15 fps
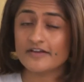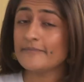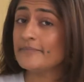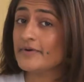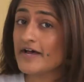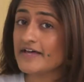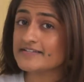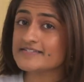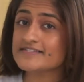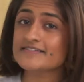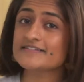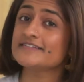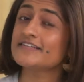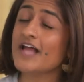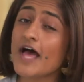but
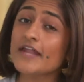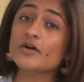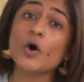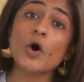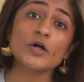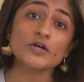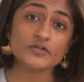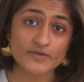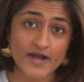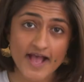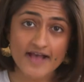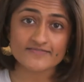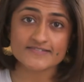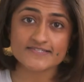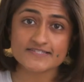not all
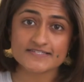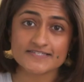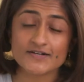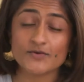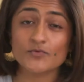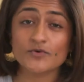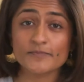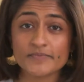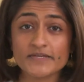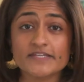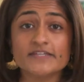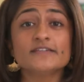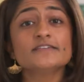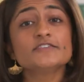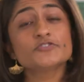graphs will
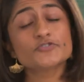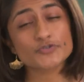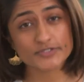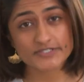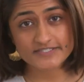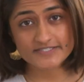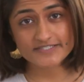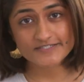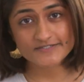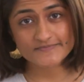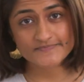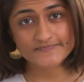be trees.